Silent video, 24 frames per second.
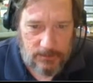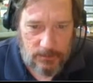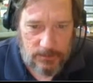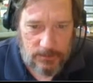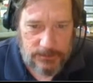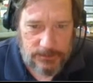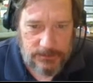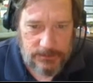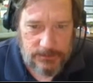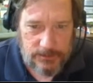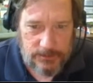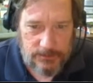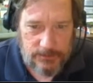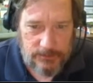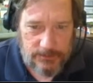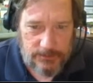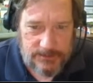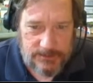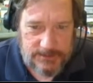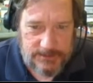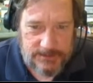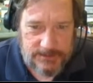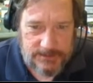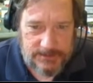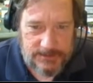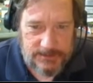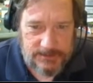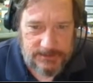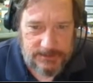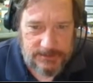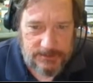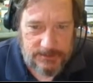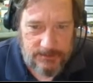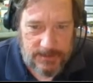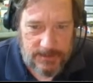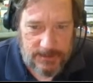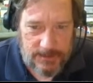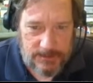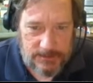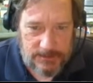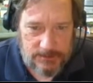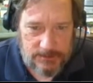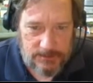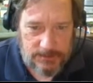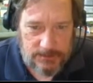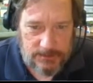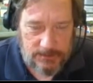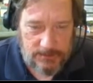orchard resistance
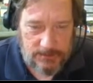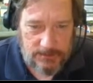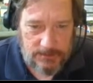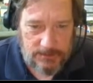management.